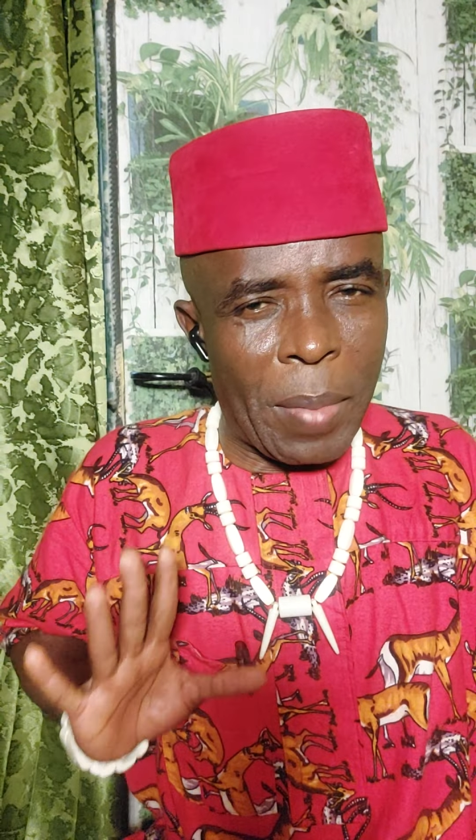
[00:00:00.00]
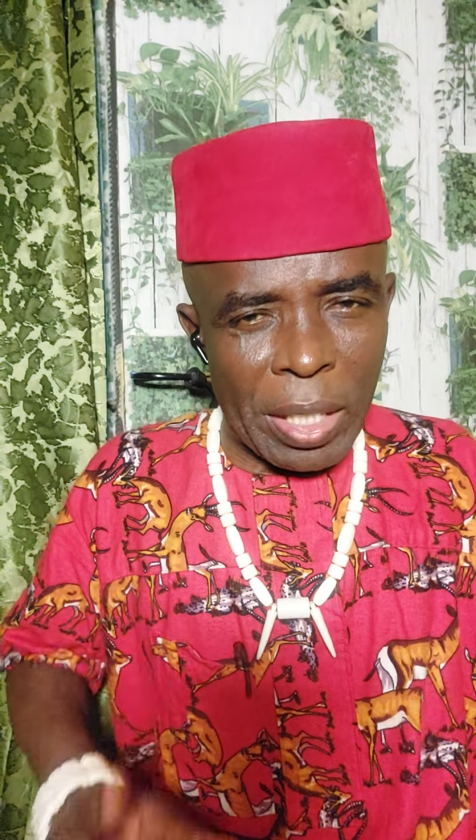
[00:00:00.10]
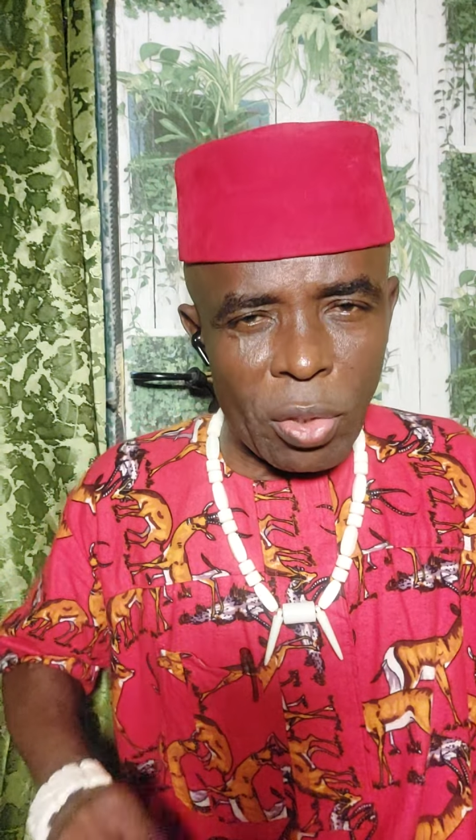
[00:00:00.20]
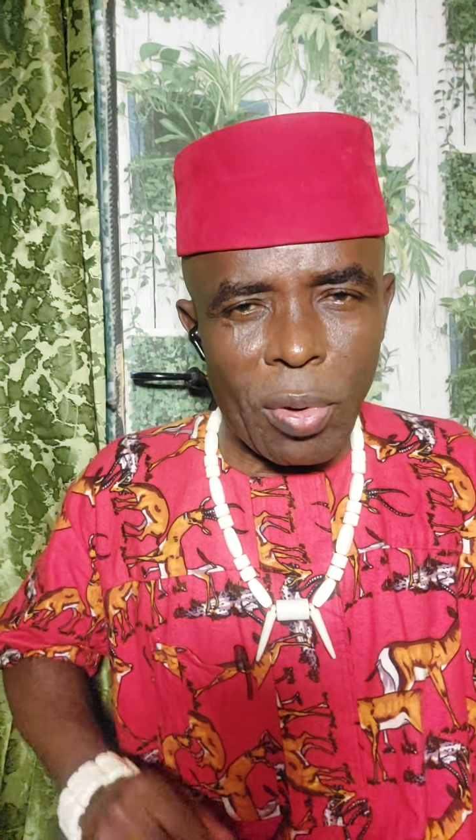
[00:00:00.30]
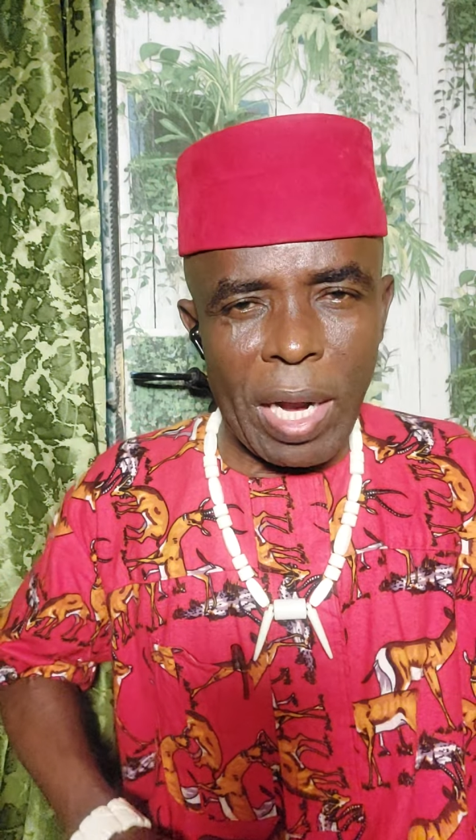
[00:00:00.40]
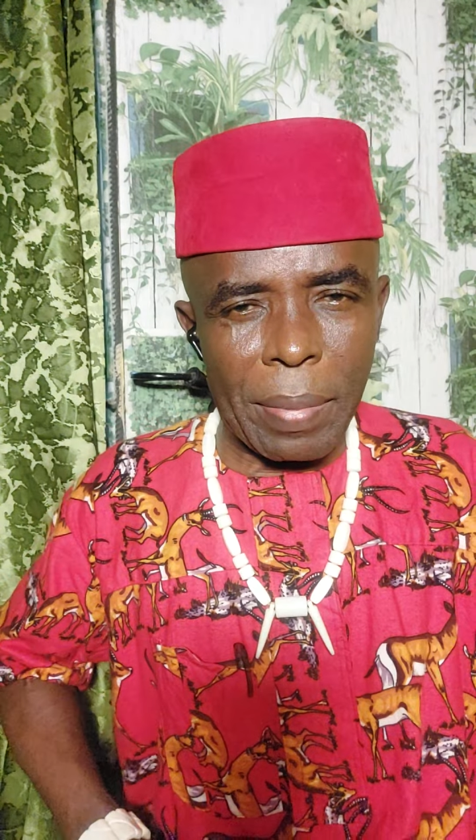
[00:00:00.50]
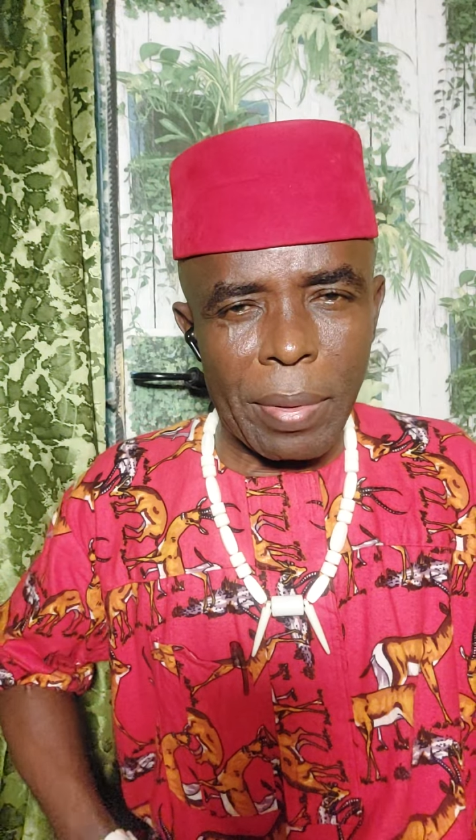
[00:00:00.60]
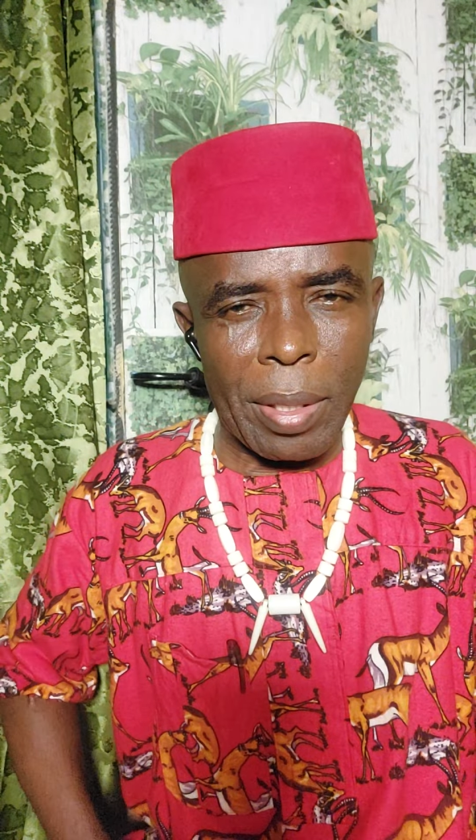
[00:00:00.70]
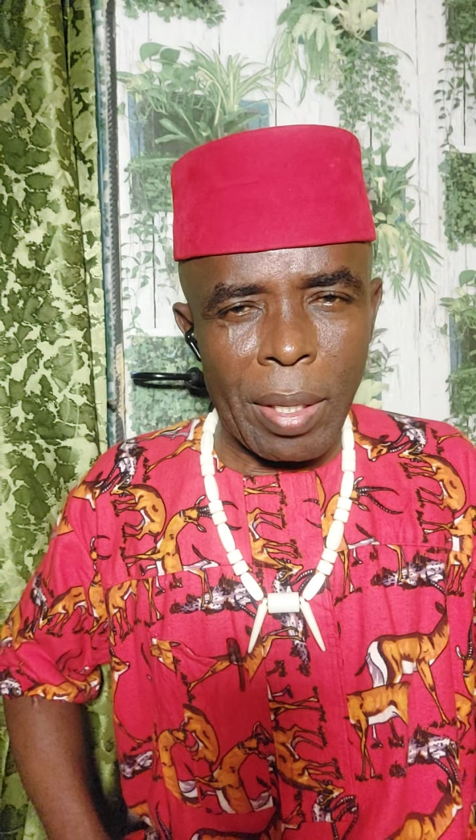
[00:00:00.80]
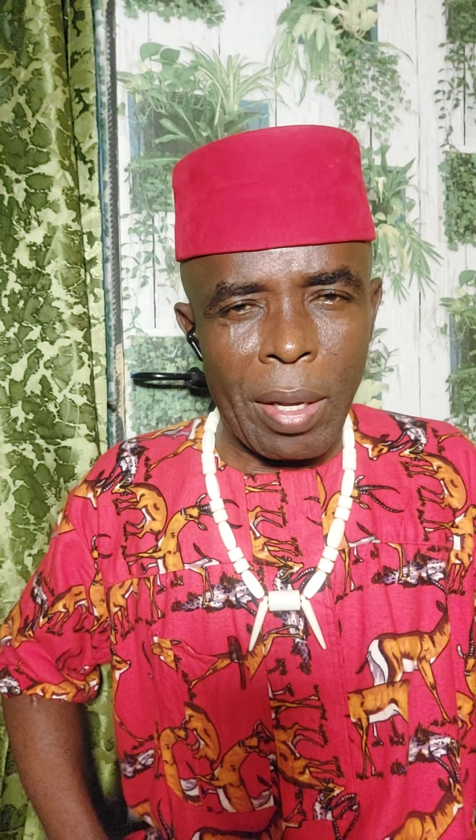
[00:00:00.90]
my tribe.
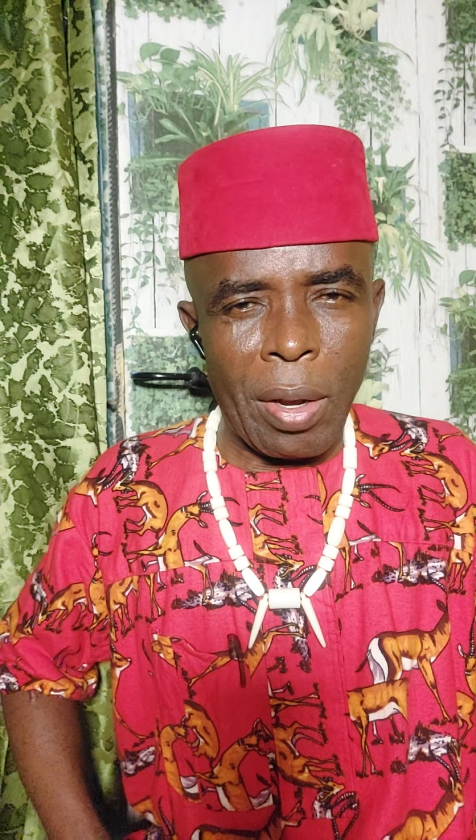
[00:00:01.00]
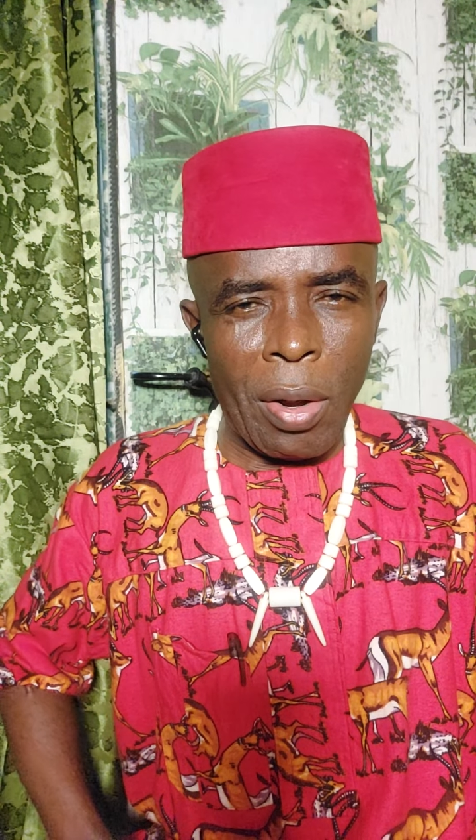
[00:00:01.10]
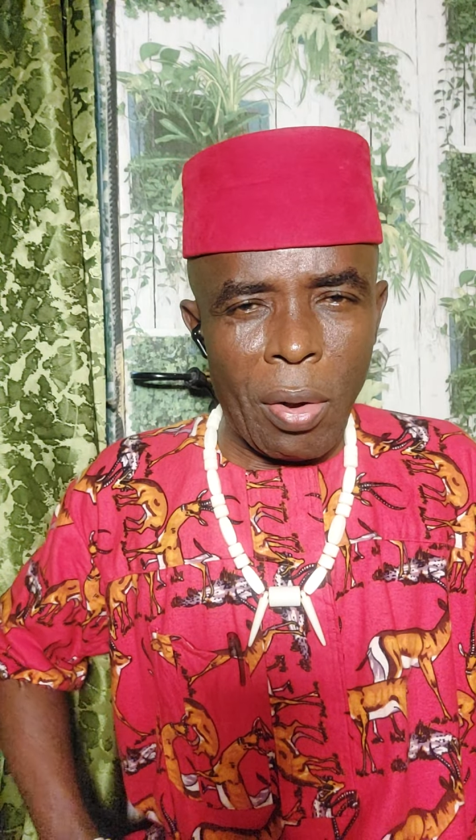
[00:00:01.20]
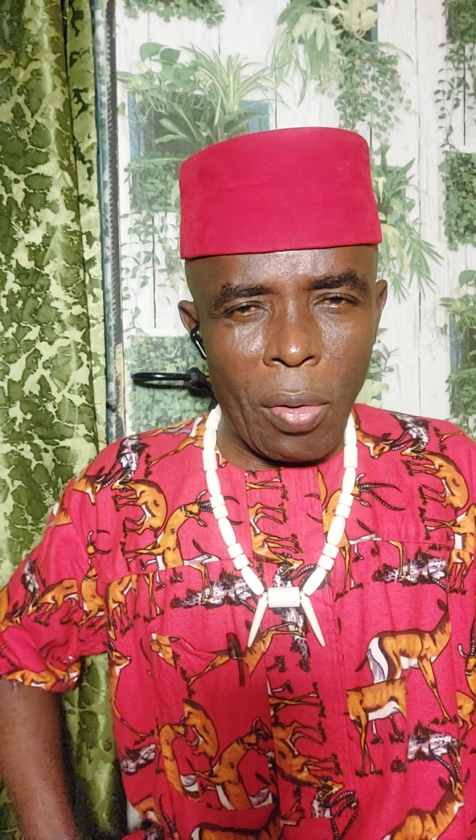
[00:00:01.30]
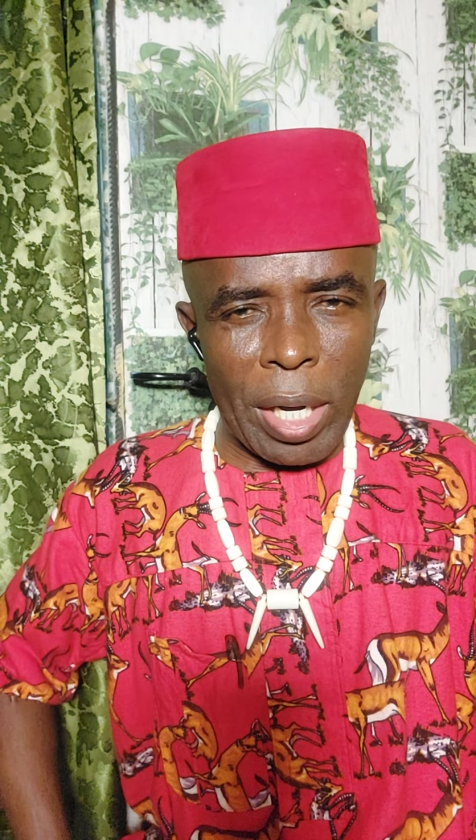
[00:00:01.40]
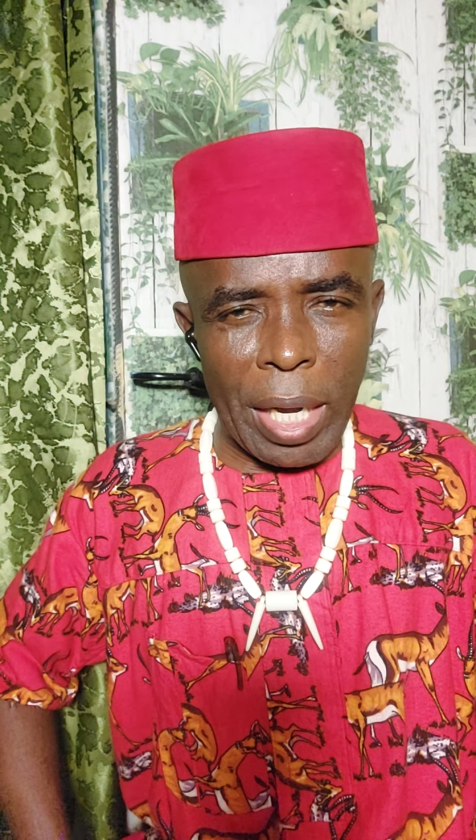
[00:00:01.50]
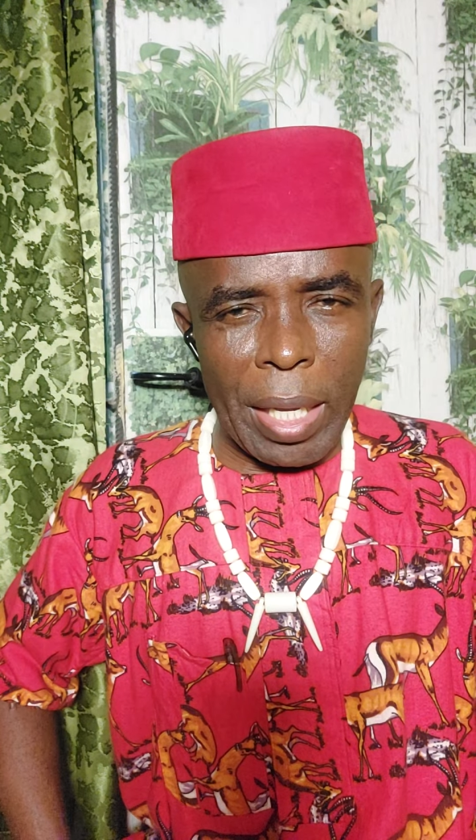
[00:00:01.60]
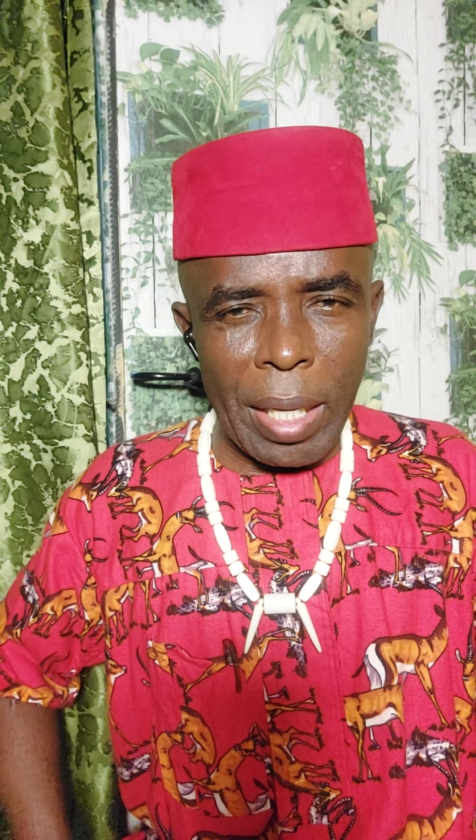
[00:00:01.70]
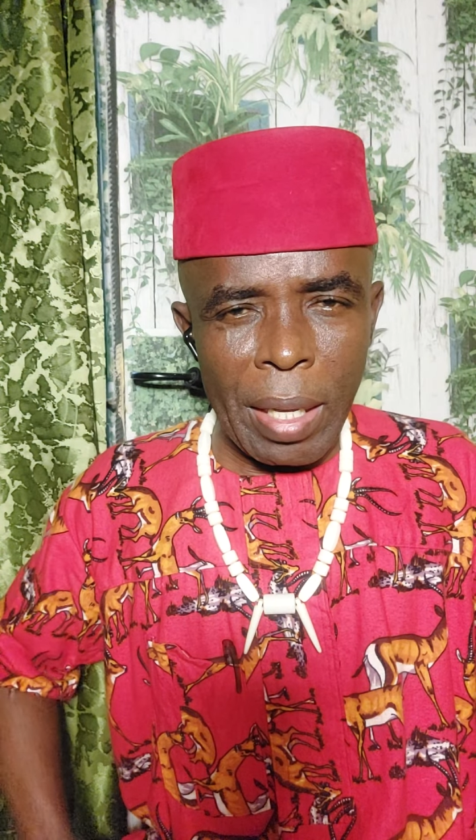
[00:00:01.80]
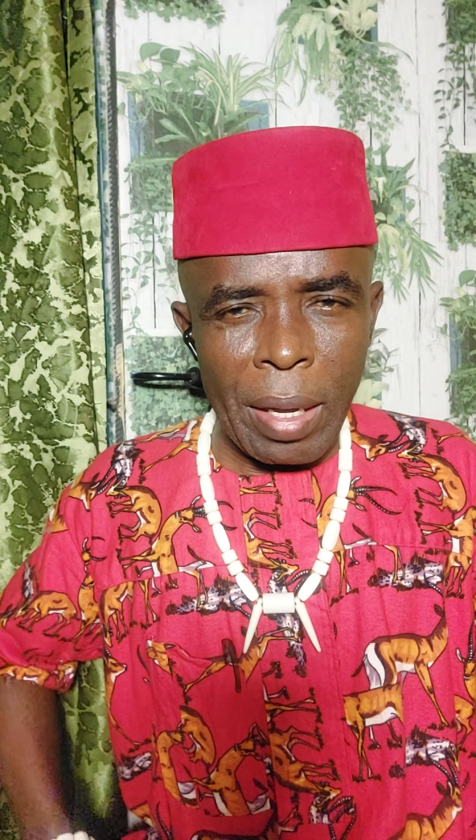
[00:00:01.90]

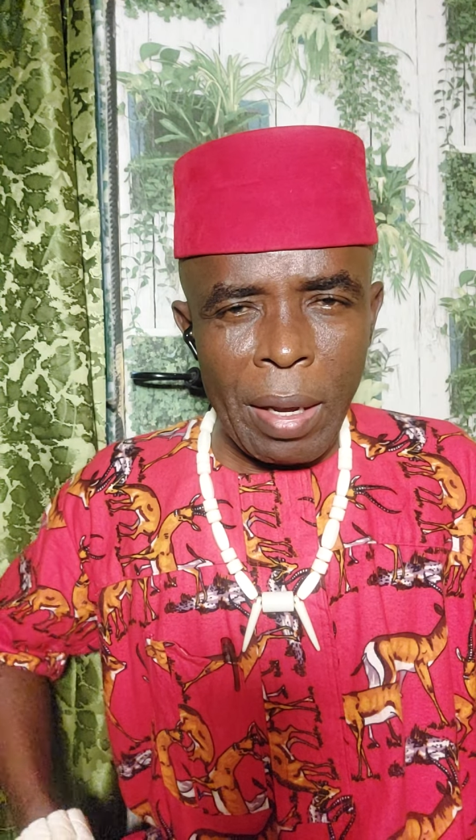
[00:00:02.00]
Okay?